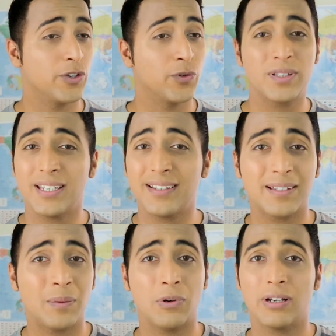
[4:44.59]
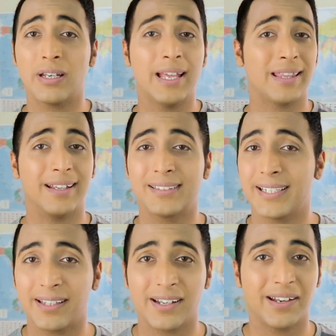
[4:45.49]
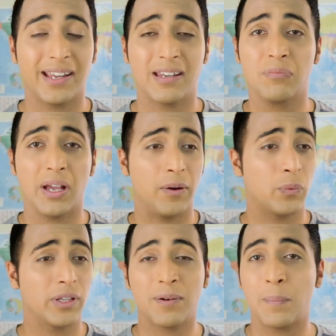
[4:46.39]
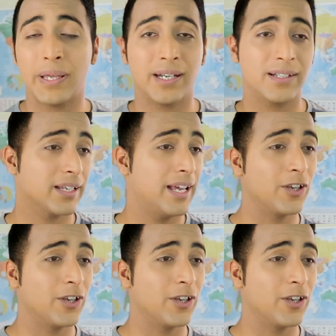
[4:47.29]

You see someone, they say their name, and within a minute,